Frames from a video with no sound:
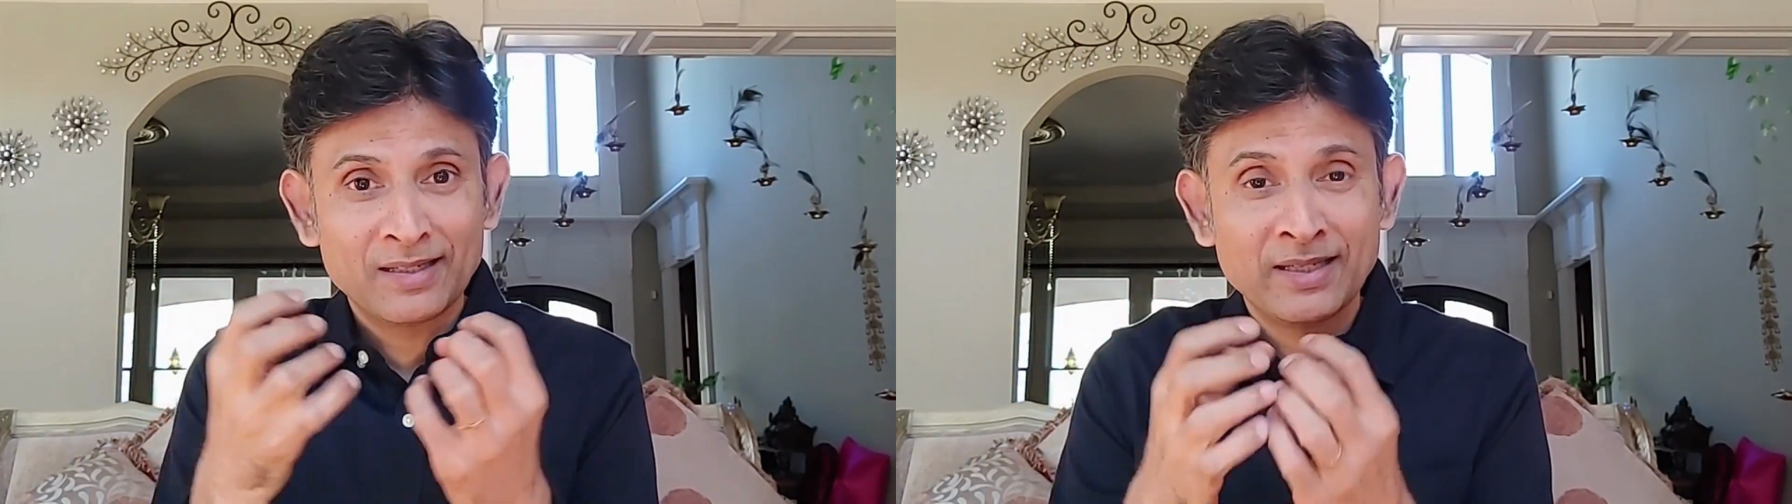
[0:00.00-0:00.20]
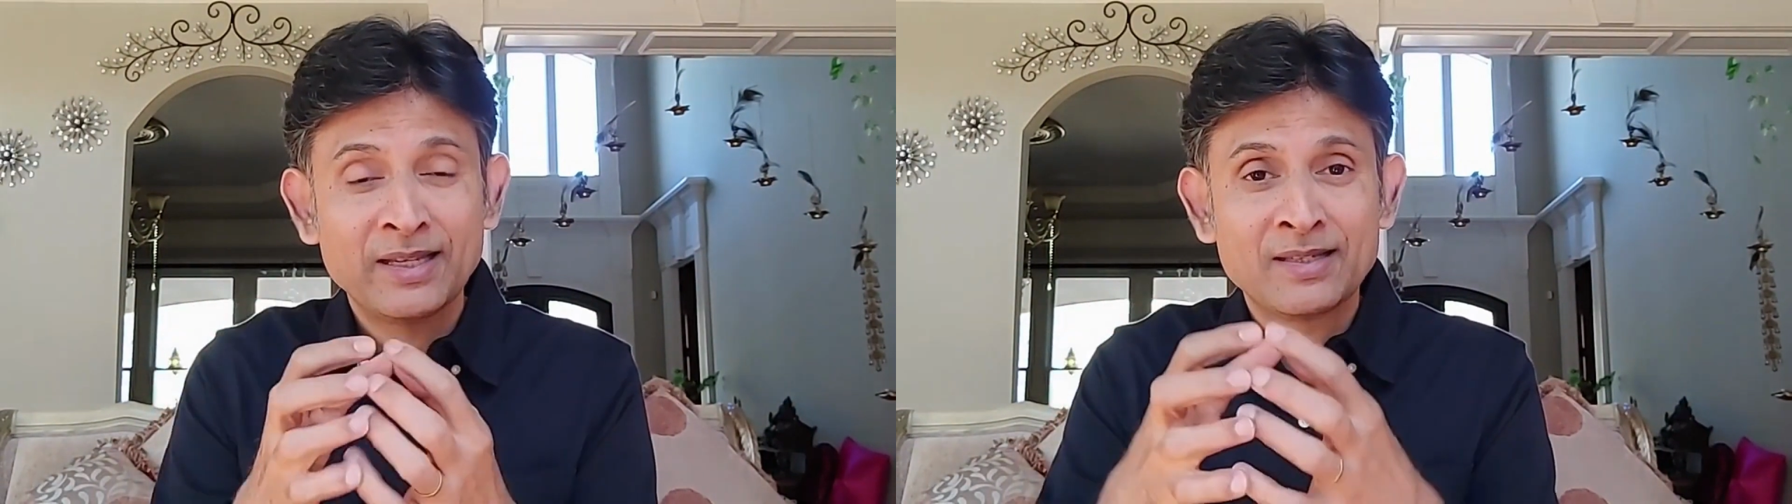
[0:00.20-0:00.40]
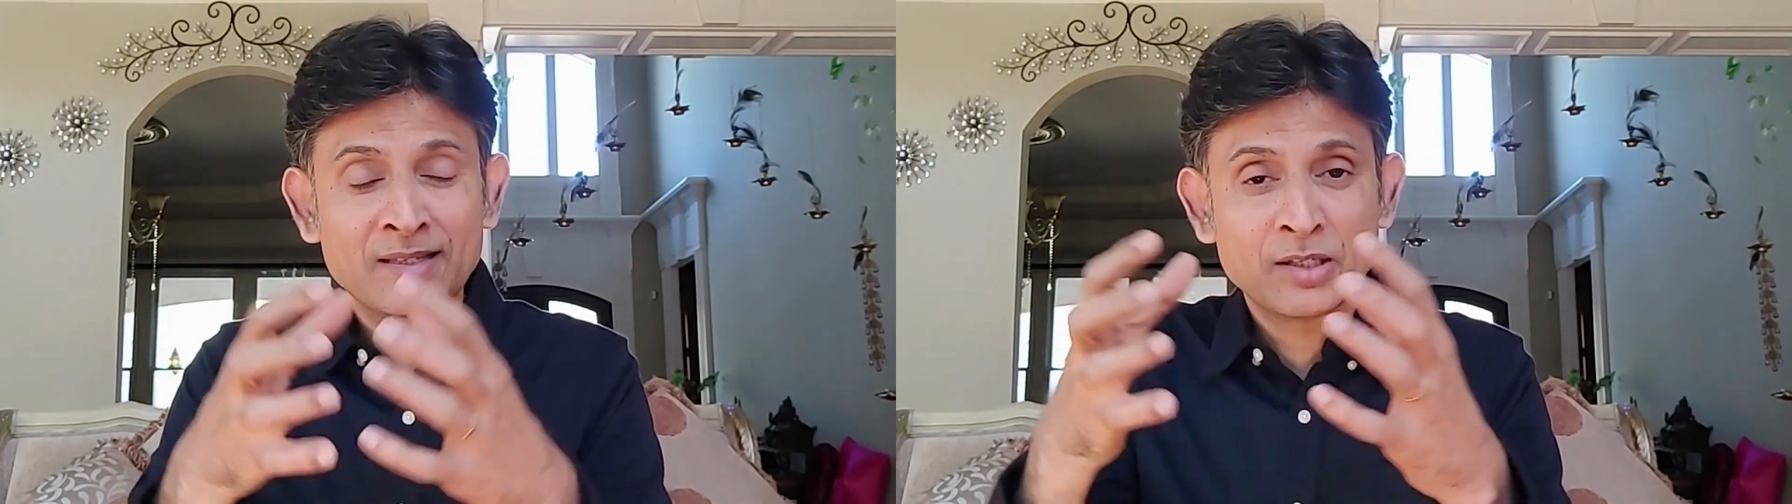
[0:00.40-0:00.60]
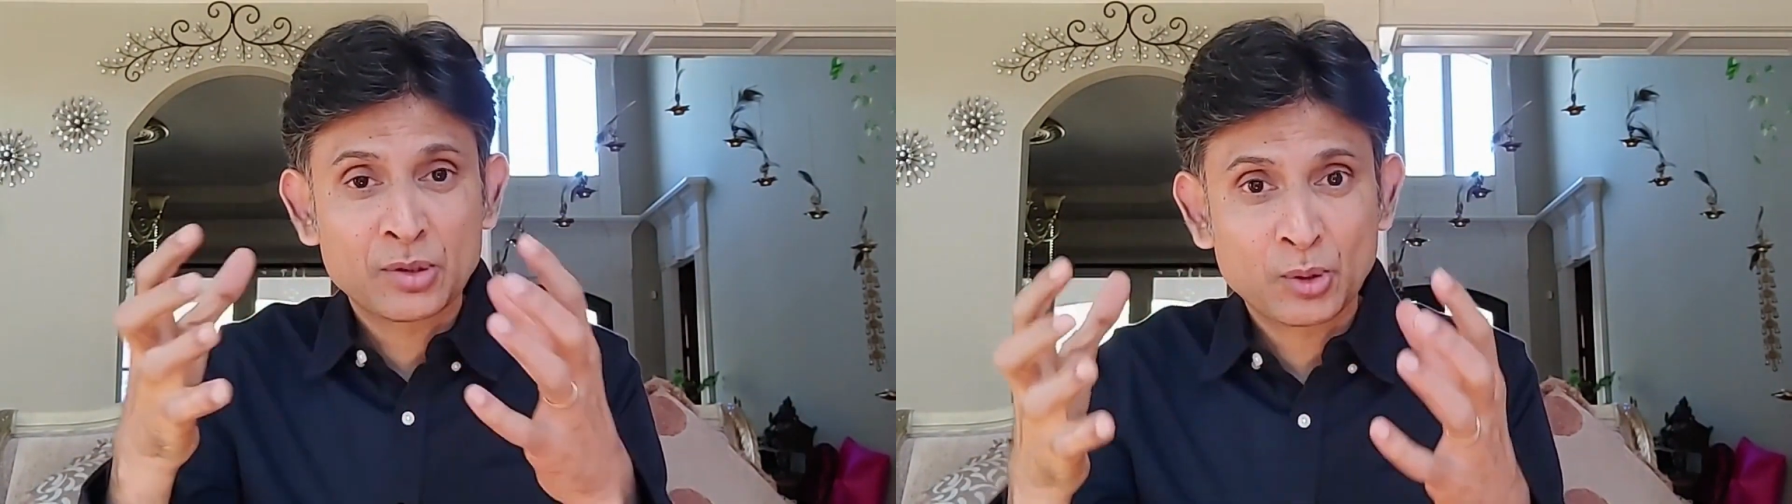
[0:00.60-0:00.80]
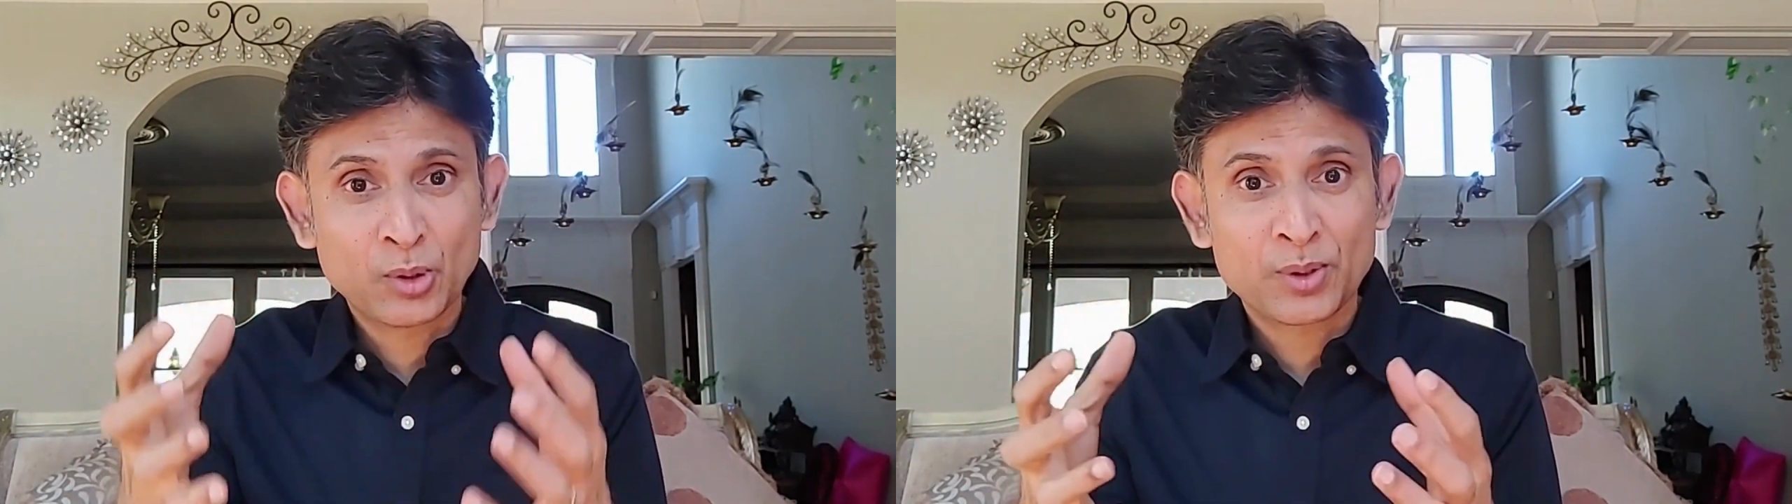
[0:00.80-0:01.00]
the
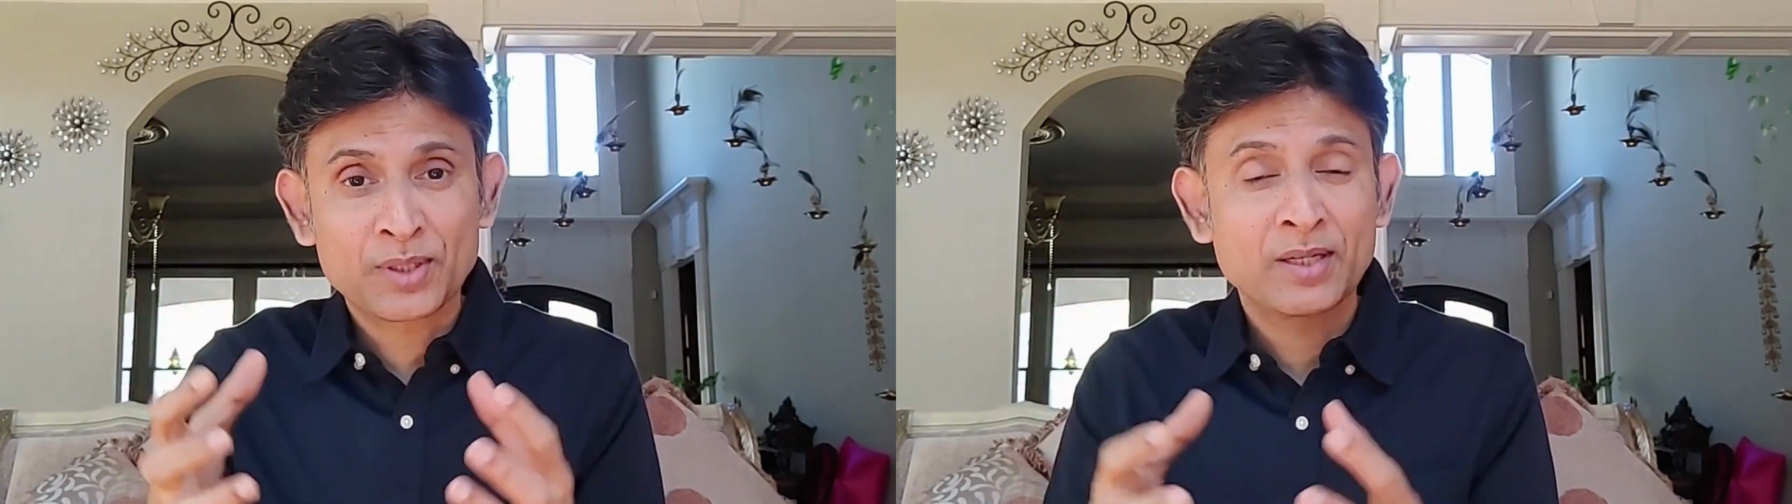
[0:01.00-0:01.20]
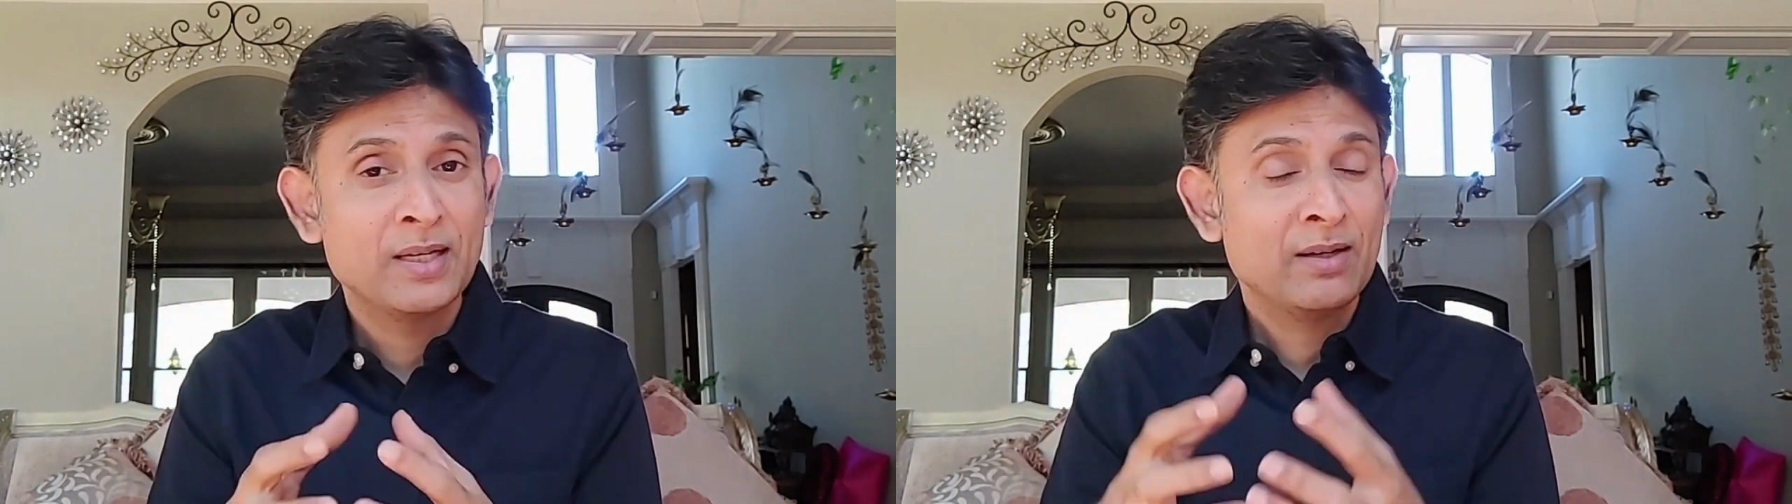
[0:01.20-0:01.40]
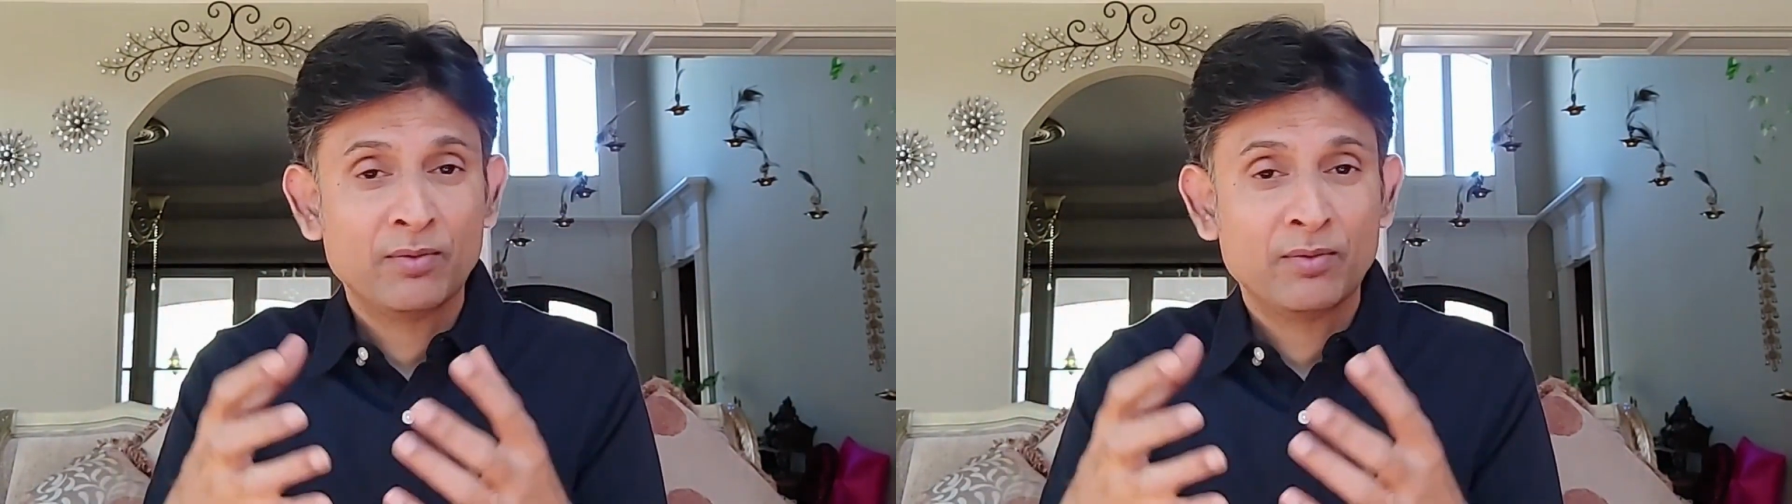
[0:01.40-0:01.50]
source.